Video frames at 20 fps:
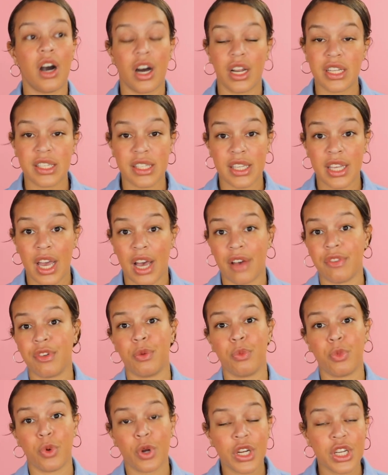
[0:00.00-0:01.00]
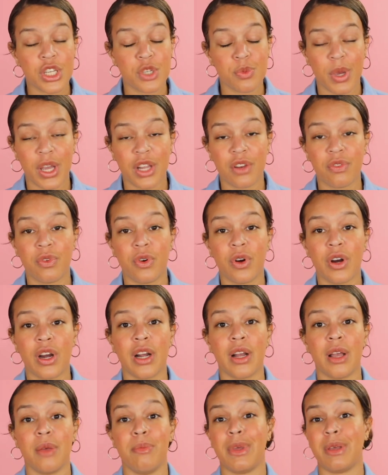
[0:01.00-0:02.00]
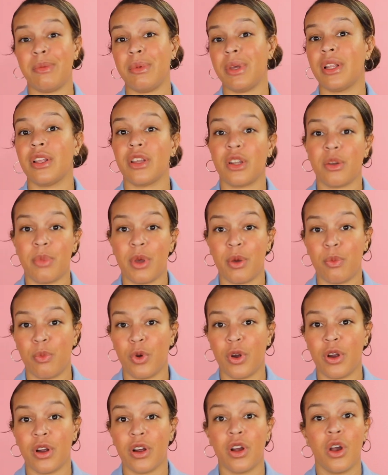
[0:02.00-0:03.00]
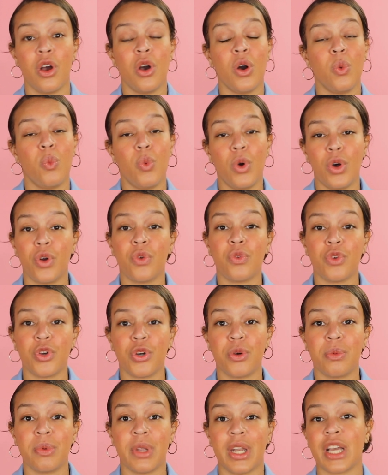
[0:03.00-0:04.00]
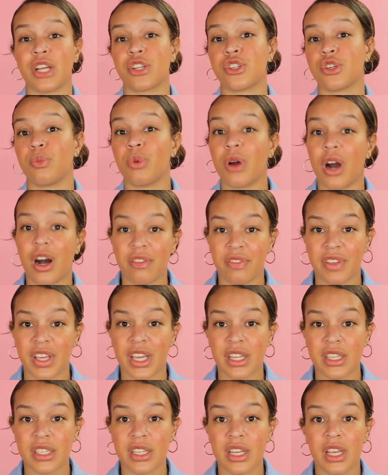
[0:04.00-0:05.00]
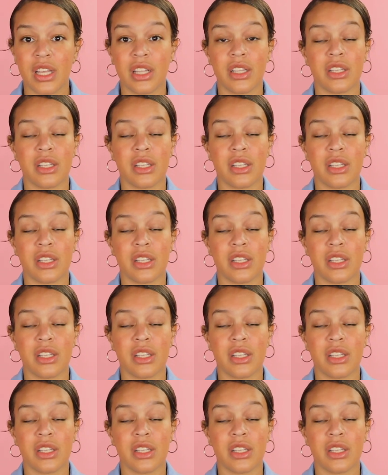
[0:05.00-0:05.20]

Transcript: honestly have your mortgage paid for and maybe a little bit more wiggle room and extra profit,